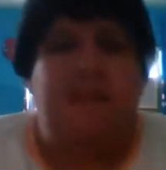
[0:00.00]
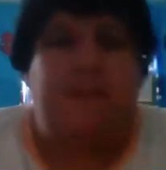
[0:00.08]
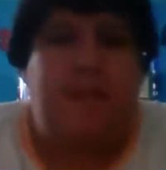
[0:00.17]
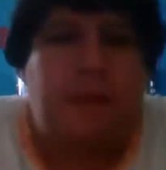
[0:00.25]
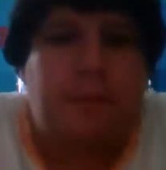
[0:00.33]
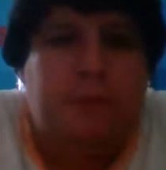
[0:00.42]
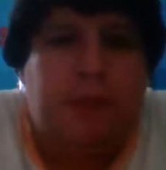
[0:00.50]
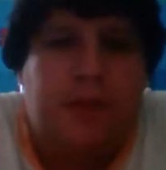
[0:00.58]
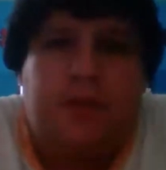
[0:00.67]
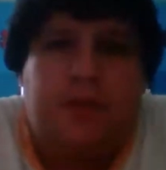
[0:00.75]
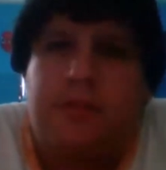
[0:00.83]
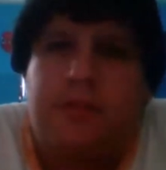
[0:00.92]
that
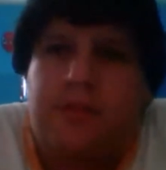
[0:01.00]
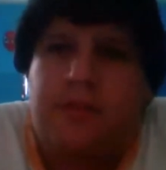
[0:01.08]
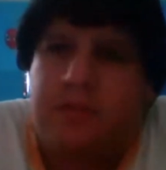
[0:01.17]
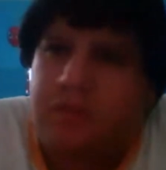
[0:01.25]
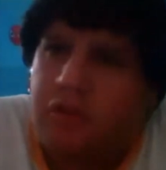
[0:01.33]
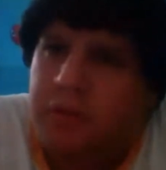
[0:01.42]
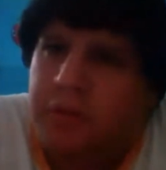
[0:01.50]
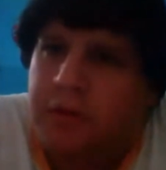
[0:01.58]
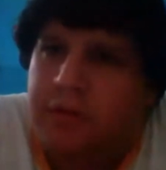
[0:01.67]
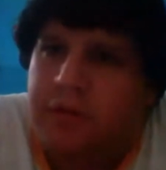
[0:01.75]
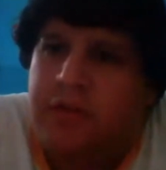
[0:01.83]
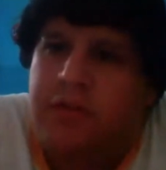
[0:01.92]
means it's 30 minutes into the